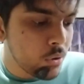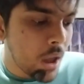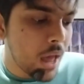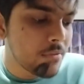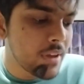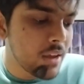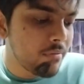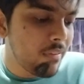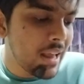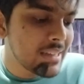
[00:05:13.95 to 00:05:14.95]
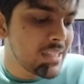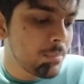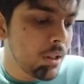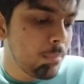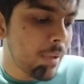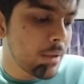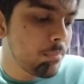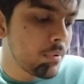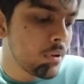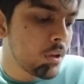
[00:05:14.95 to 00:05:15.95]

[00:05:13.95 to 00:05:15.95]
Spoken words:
you have a flexible pipe